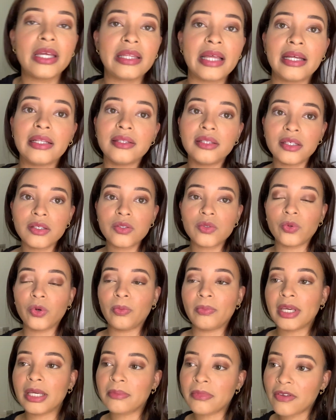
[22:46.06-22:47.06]
that this will
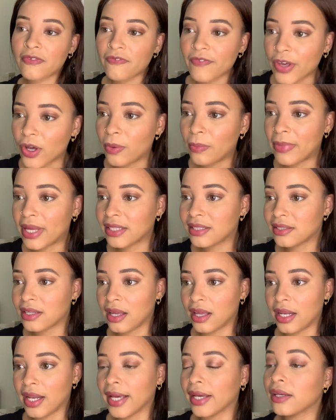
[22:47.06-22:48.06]
make me feel better,
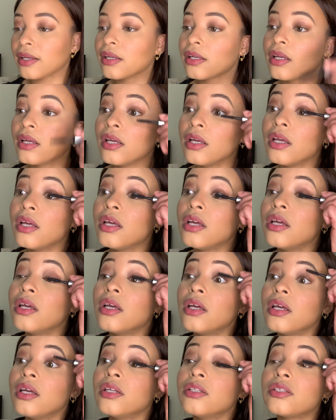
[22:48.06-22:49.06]
like
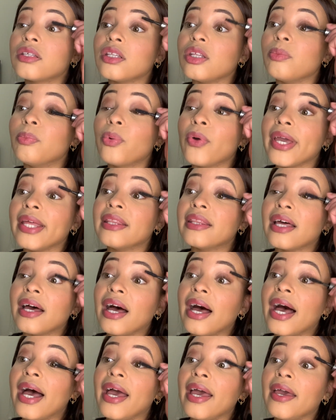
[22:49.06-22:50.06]
to the point that
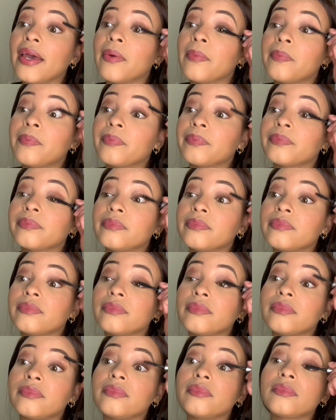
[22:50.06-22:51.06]
I
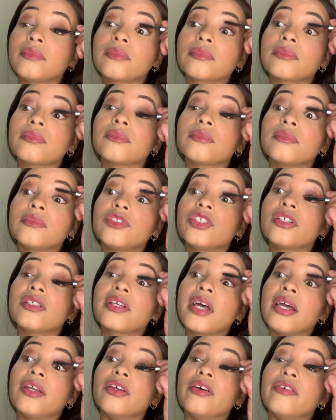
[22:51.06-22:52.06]
just
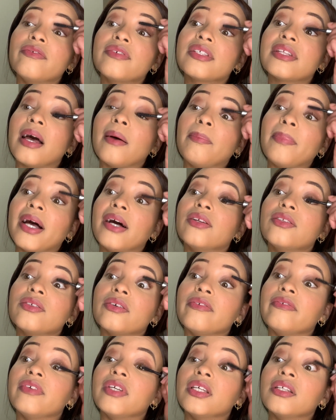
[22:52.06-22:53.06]
kind of snap out
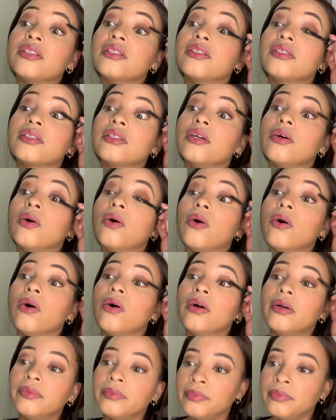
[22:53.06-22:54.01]
of it. Or,